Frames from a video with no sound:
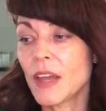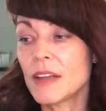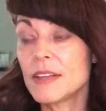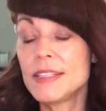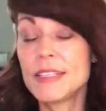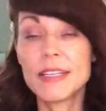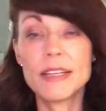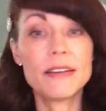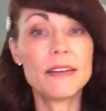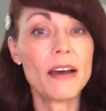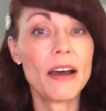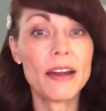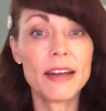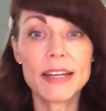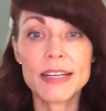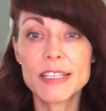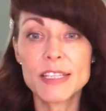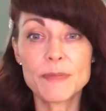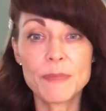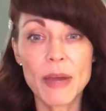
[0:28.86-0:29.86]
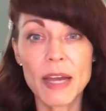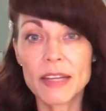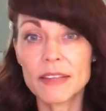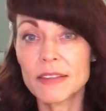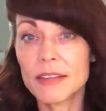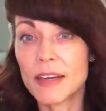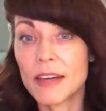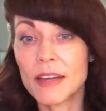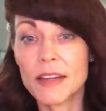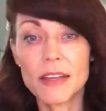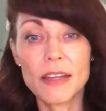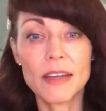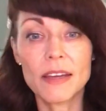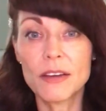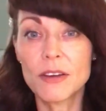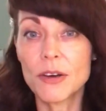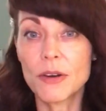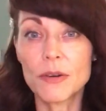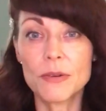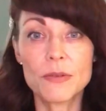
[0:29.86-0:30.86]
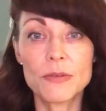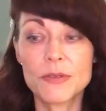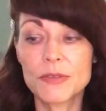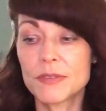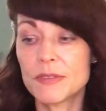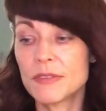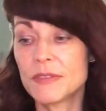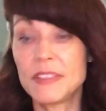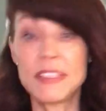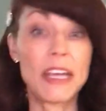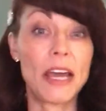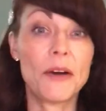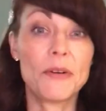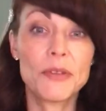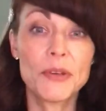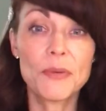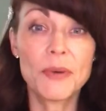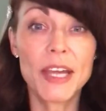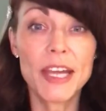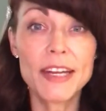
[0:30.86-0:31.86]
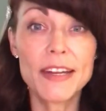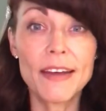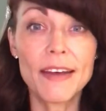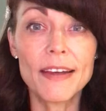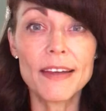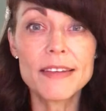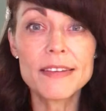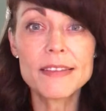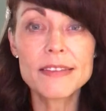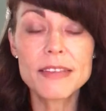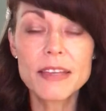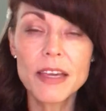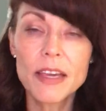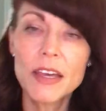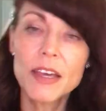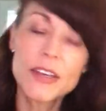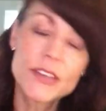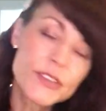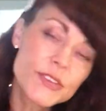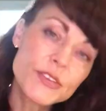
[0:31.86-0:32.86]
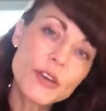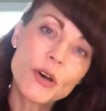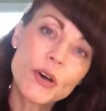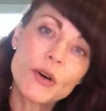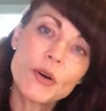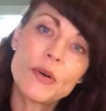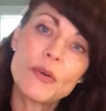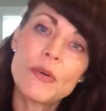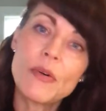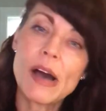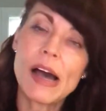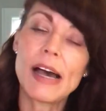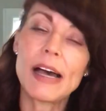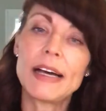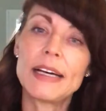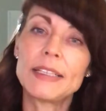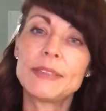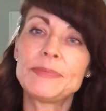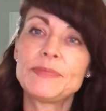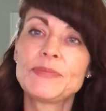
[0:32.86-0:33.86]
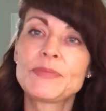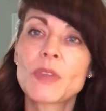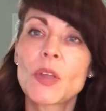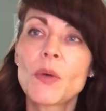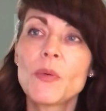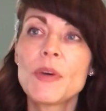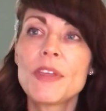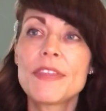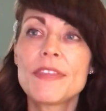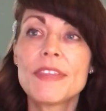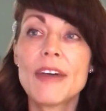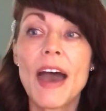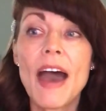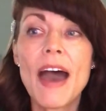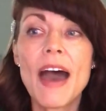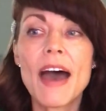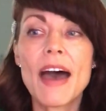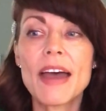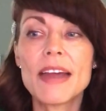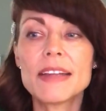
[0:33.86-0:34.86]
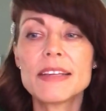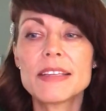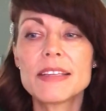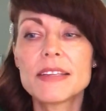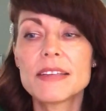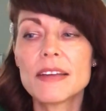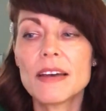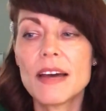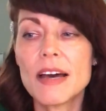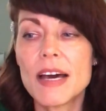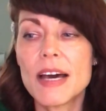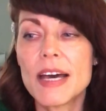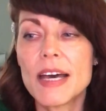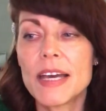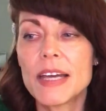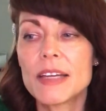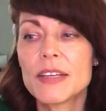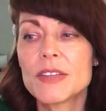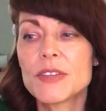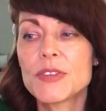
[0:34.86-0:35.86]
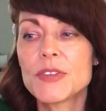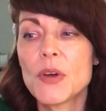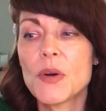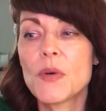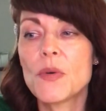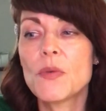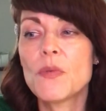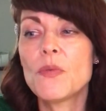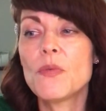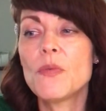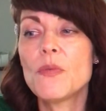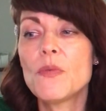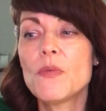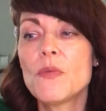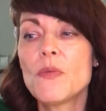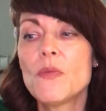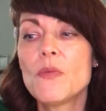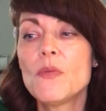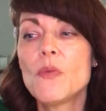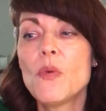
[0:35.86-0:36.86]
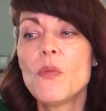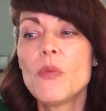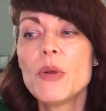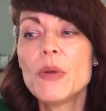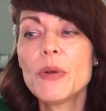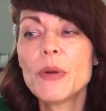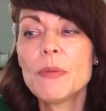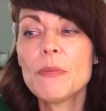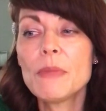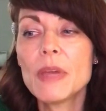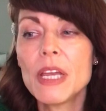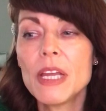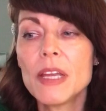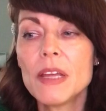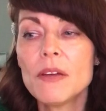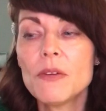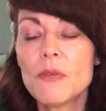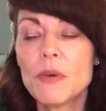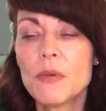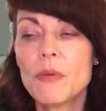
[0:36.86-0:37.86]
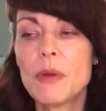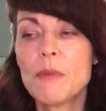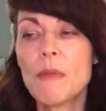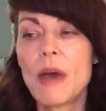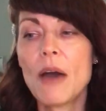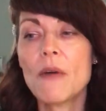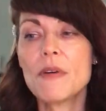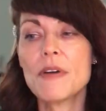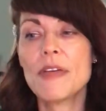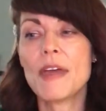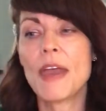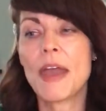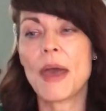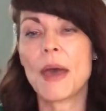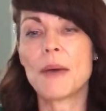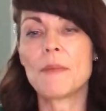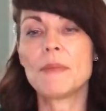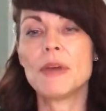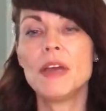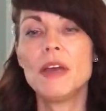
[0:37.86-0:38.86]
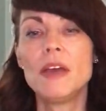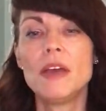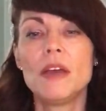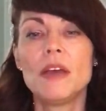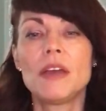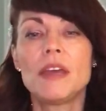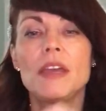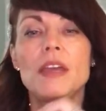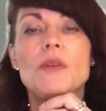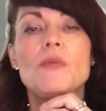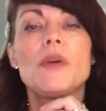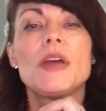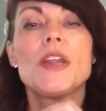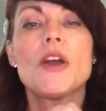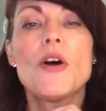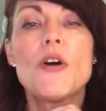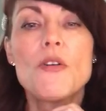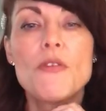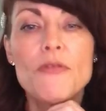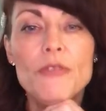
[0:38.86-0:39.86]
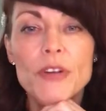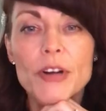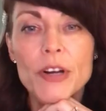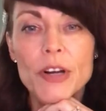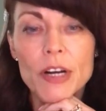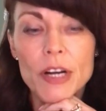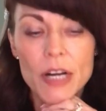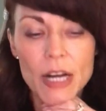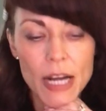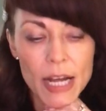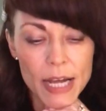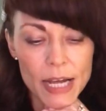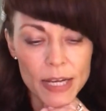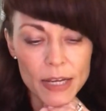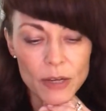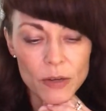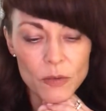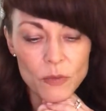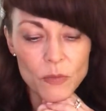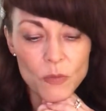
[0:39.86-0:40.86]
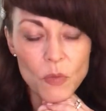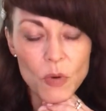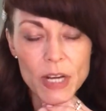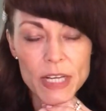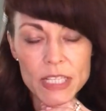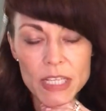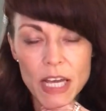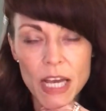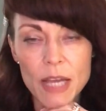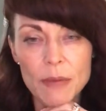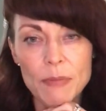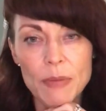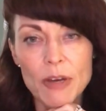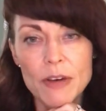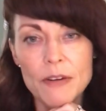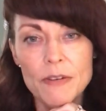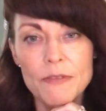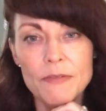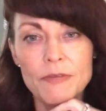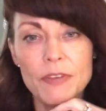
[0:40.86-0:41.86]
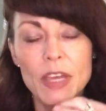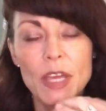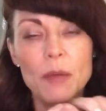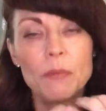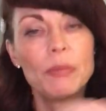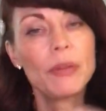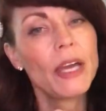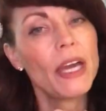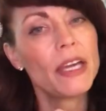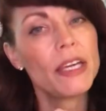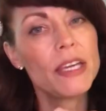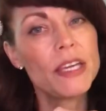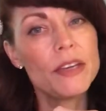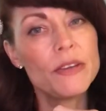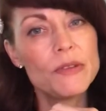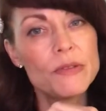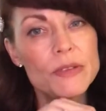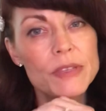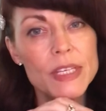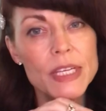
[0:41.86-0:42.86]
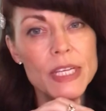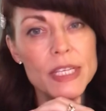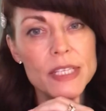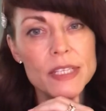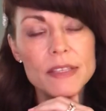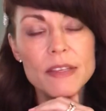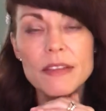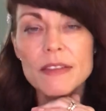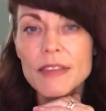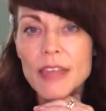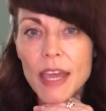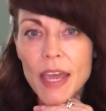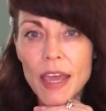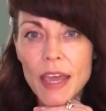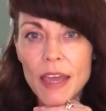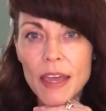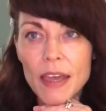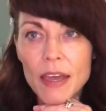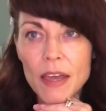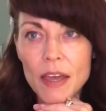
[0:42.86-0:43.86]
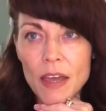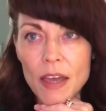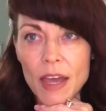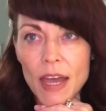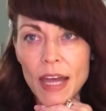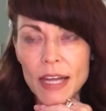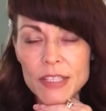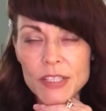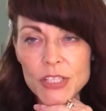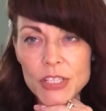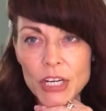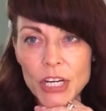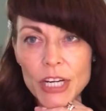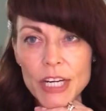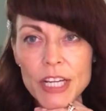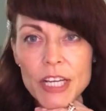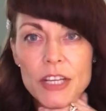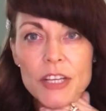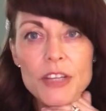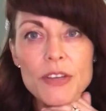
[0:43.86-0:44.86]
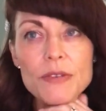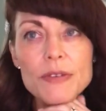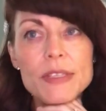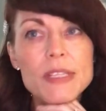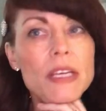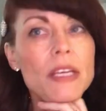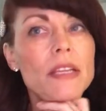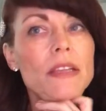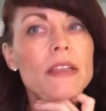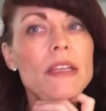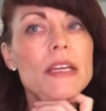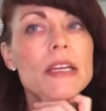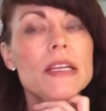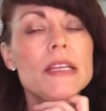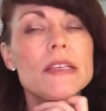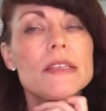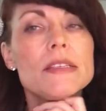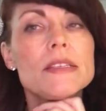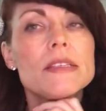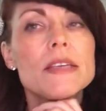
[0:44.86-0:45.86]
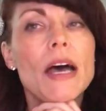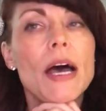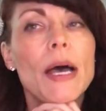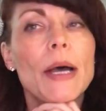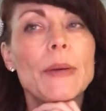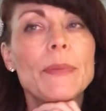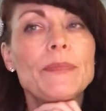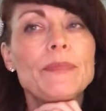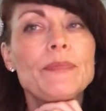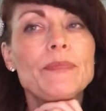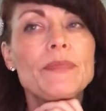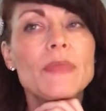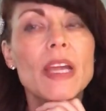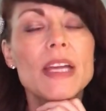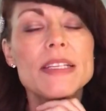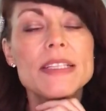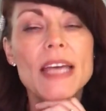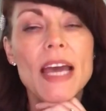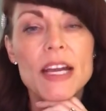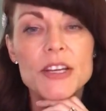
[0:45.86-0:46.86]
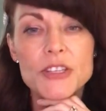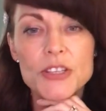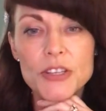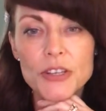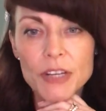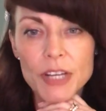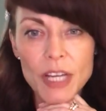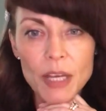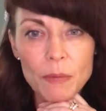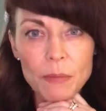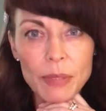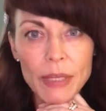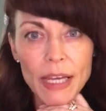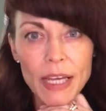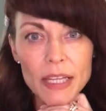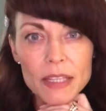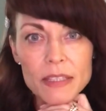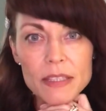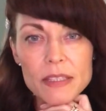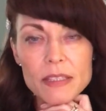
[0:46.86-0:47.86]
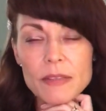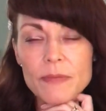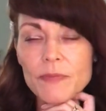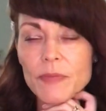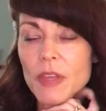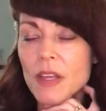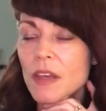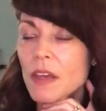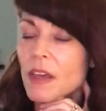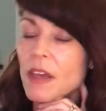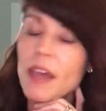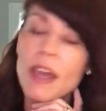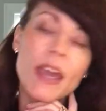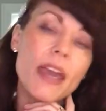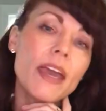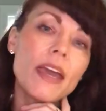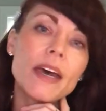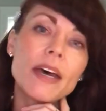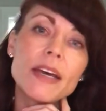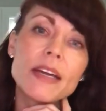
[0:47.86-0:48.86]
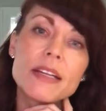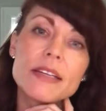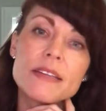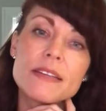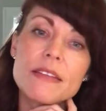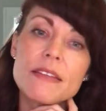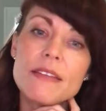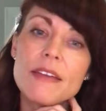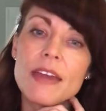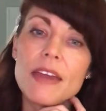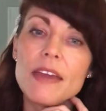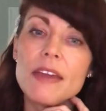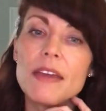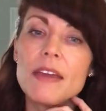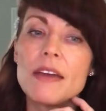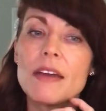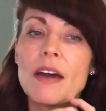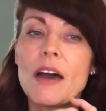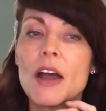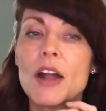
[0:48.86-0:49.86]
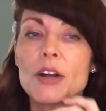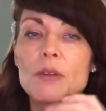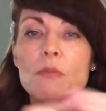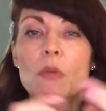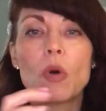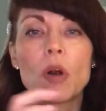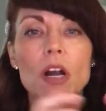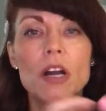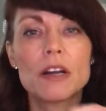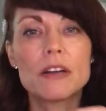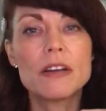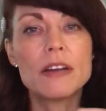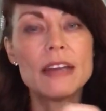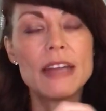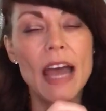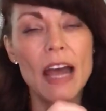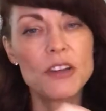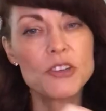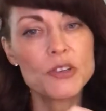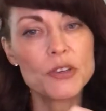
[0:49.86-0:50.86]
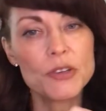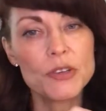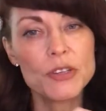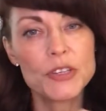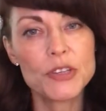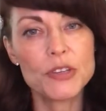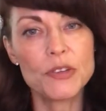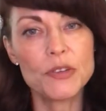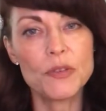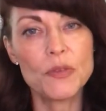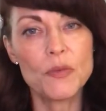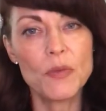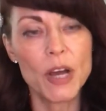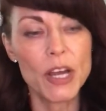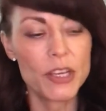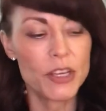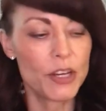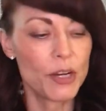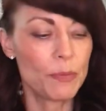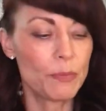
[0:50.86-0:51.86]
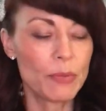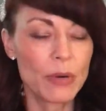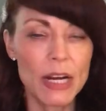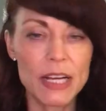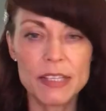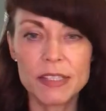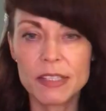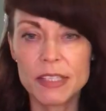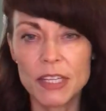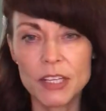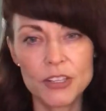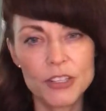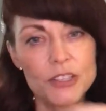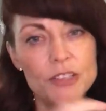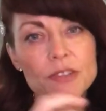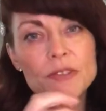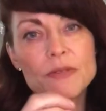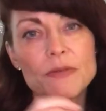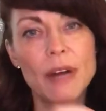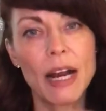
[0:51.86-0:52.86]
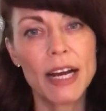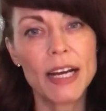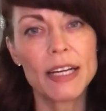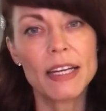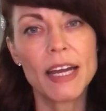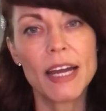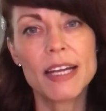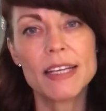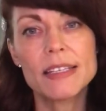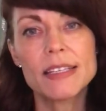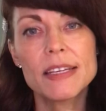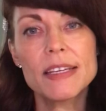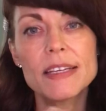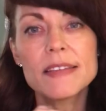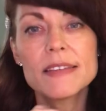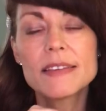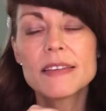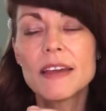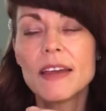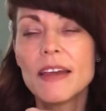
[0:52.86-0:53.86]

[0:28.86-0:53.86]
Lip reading: Did not expect that it goes down the way it does. So with that, so when we met with him, he went over what type of implant he uses. They had started using these textured implants, and they are more natural to what your breast tissue recognizes.